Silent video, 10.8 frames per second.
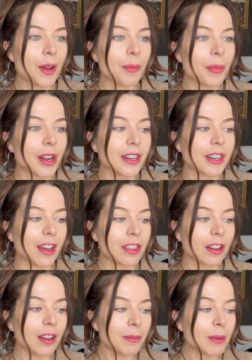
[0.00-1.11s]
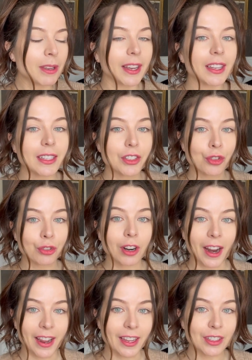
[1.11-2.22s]
But I thought maybe I could
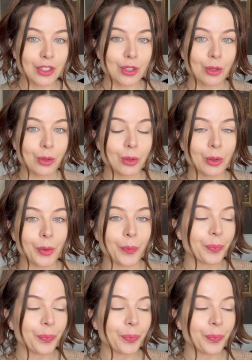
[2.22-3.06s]
try to